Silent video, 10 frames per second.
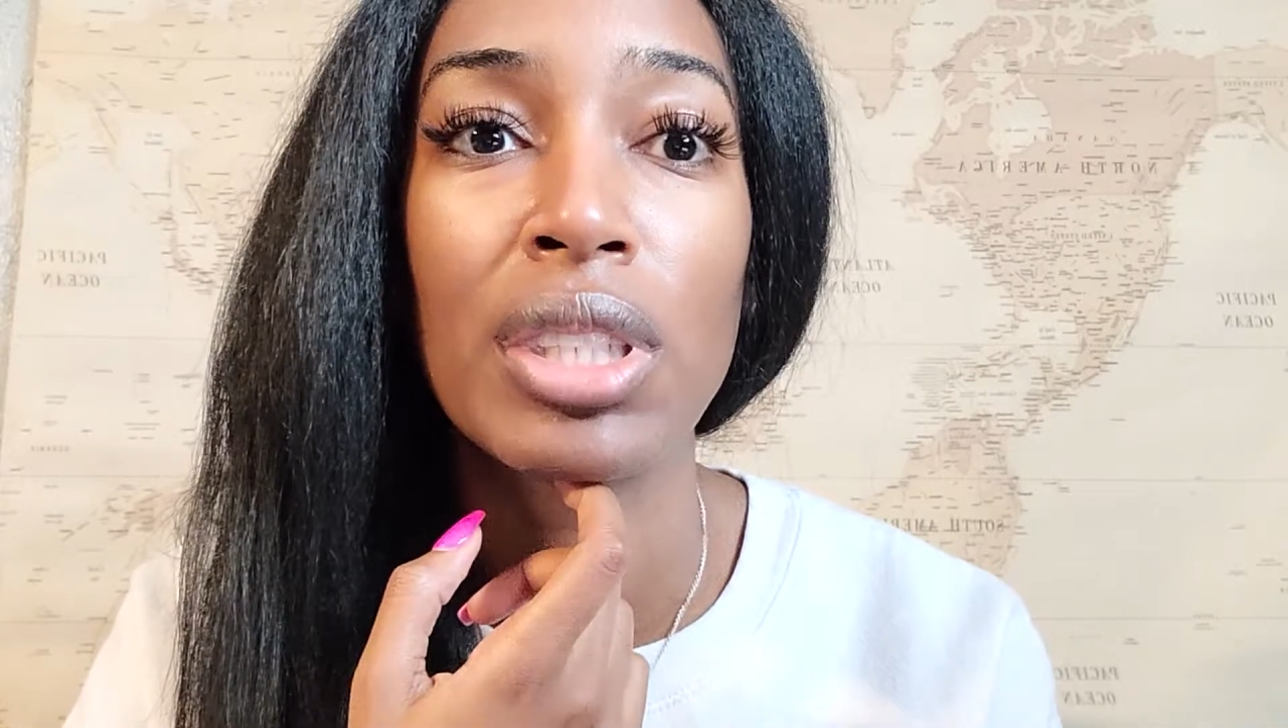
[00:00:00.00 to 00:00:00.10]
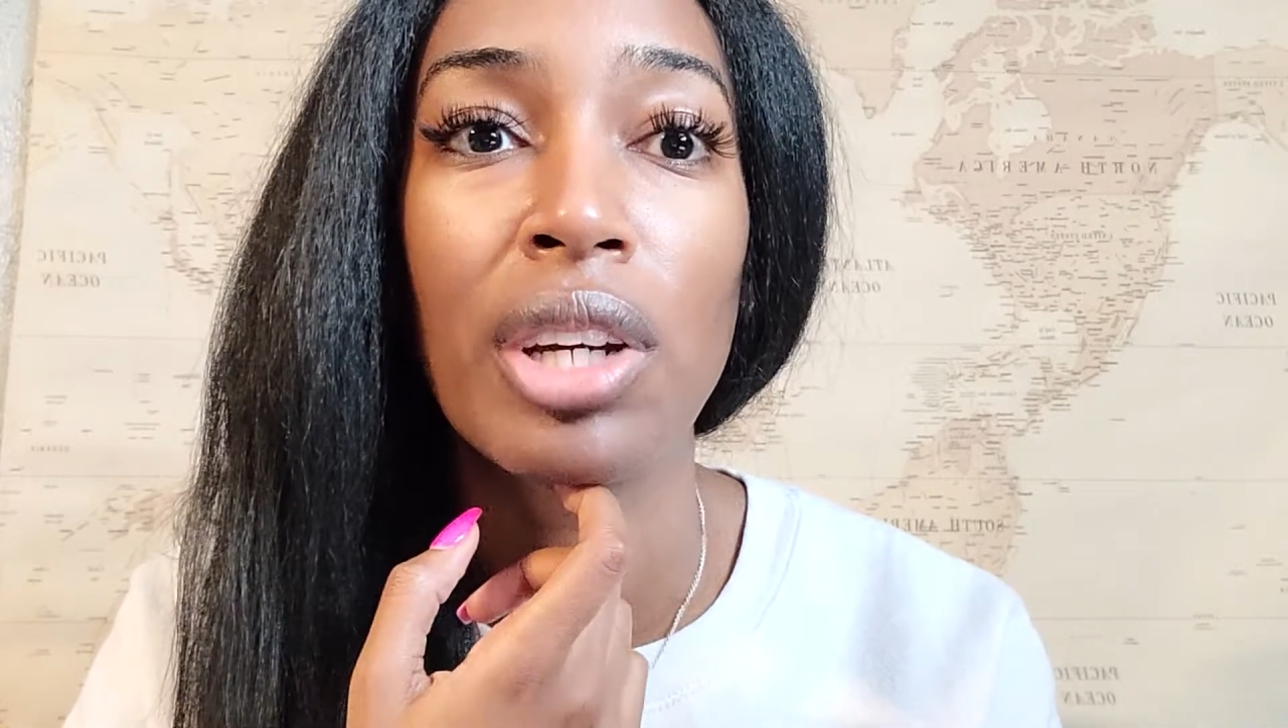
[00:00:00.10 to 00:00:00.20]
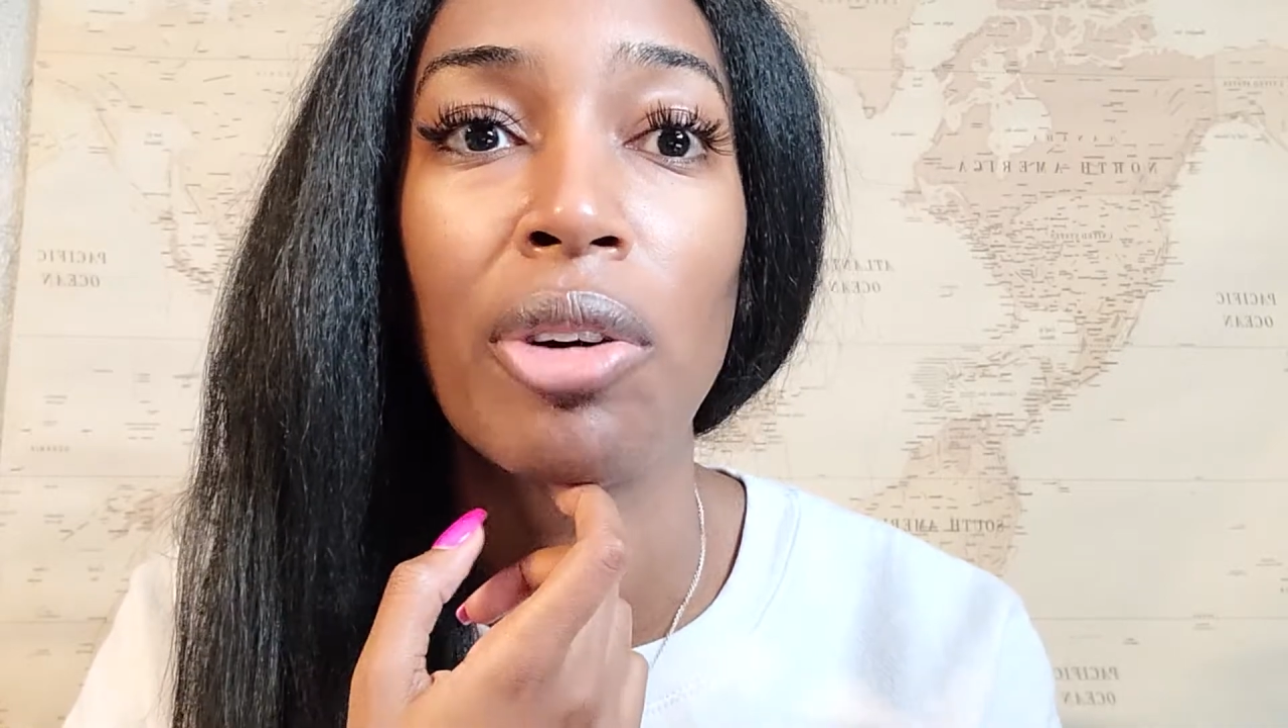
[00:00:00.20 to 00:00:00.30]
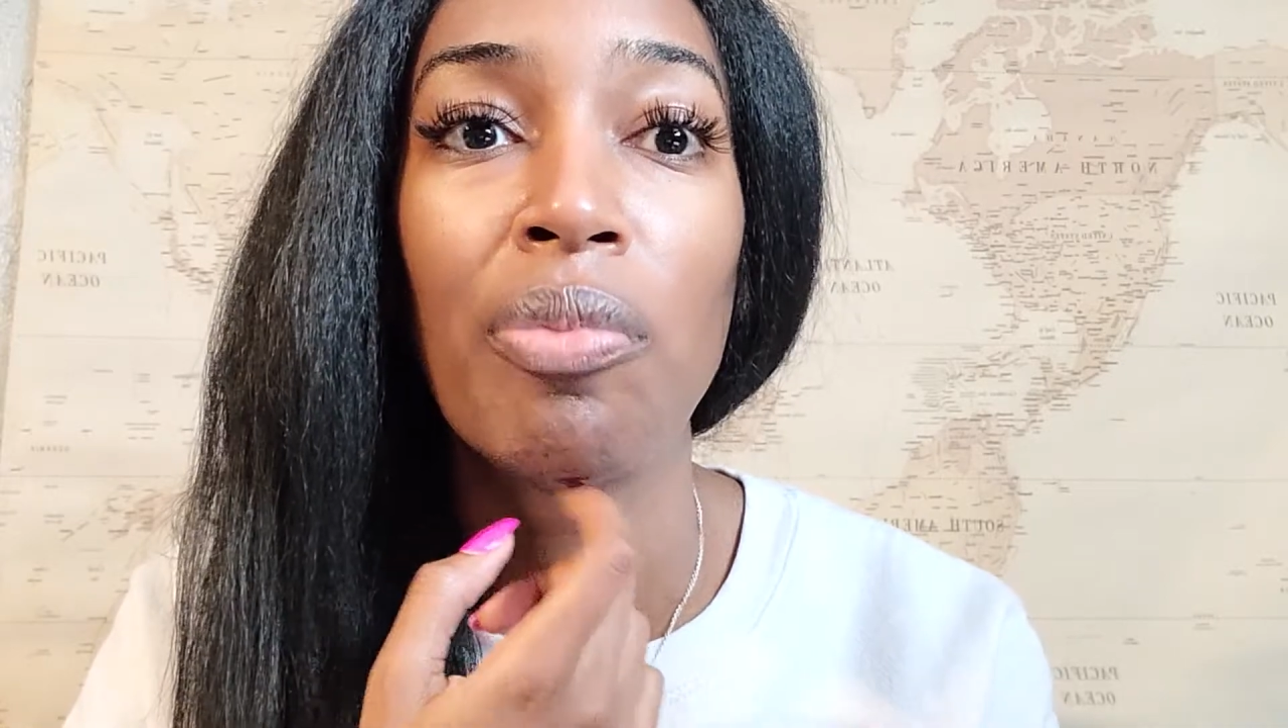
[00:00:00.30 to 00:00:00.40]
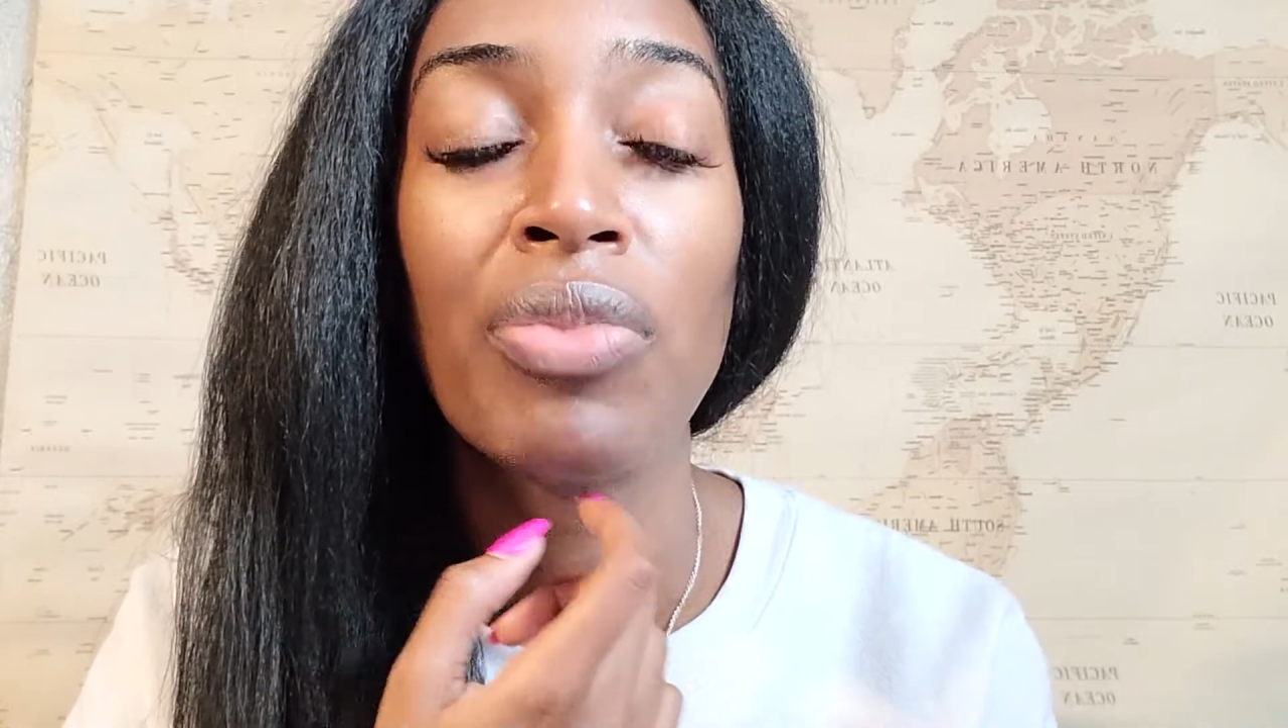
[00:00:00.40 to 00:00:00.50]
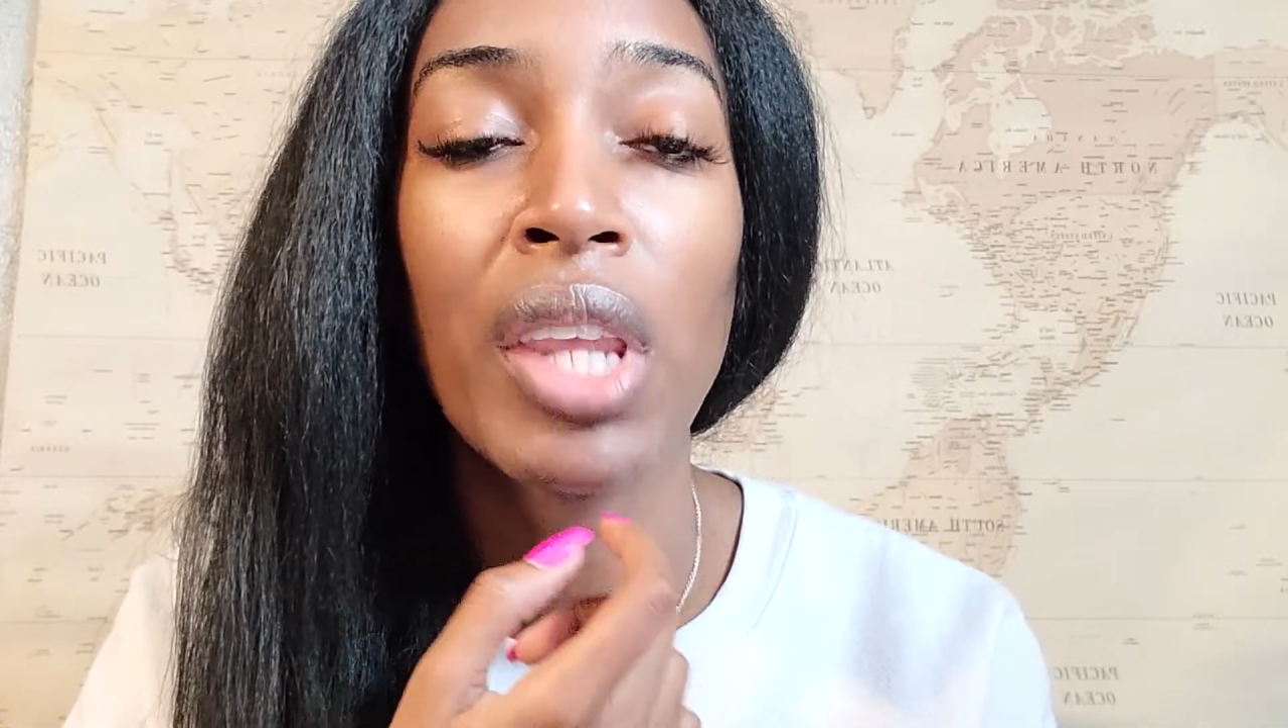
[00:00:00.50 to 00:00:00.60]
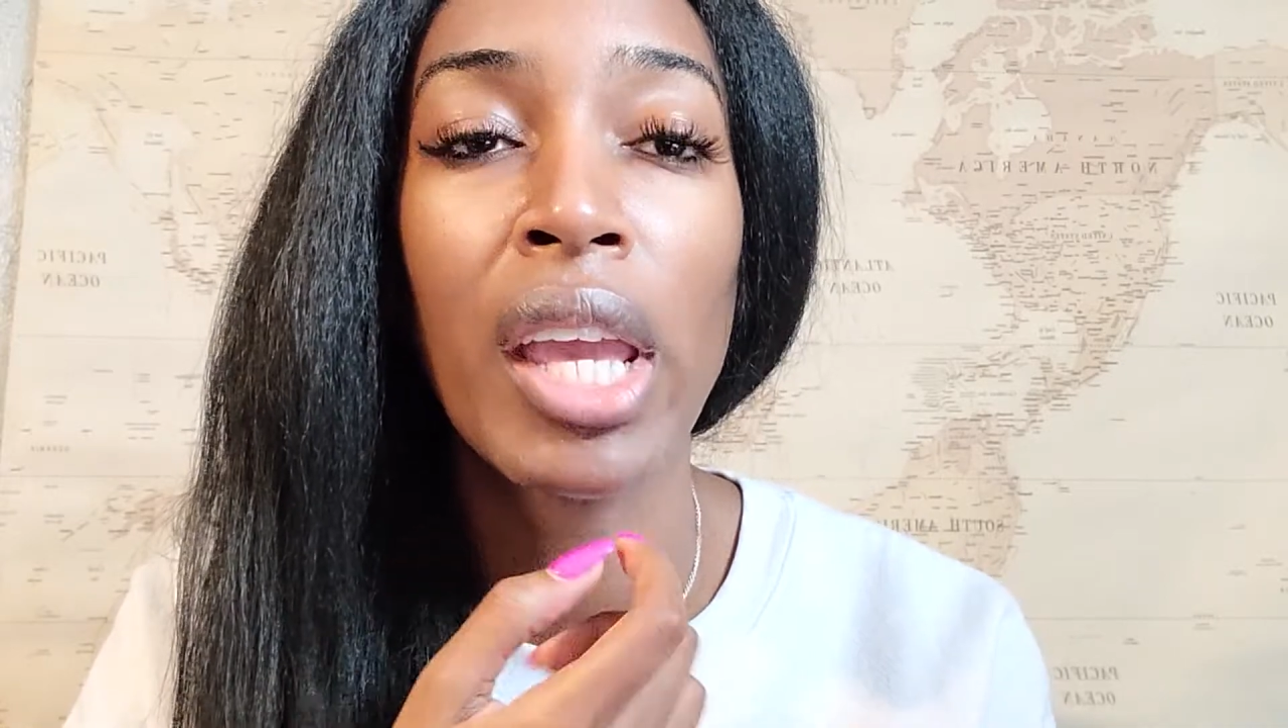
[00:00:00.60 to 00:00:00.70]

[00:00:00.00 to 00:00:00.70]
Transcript: So